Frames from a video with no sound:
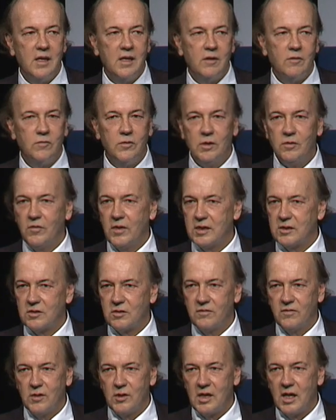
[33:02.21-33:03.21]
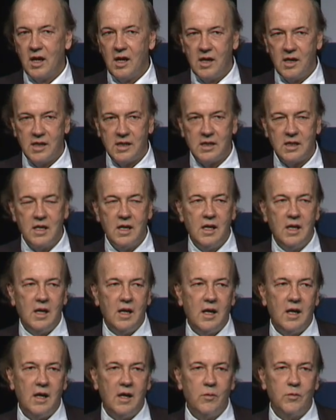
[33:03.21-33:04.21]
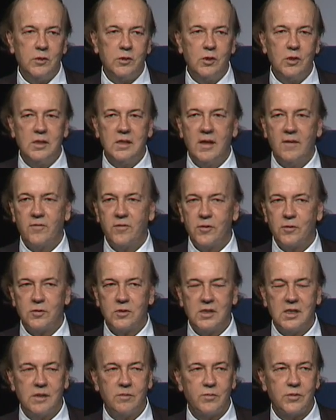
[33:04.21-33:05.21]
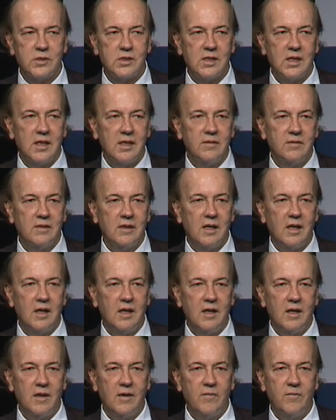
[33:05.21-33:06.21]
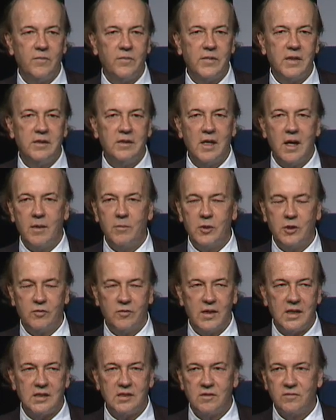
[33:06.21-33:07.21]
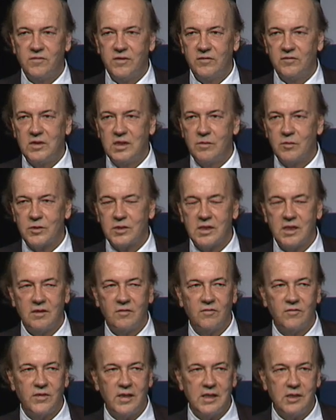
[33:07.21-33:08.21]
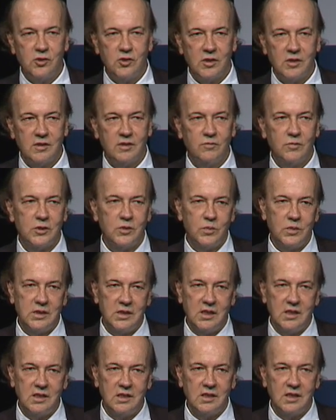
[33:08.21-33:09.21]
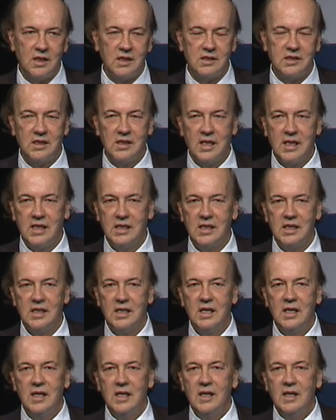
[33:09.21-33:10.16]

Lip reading: Real rates are very high. You can have 13% nominal rates and 15% inflation, which we did in 1980.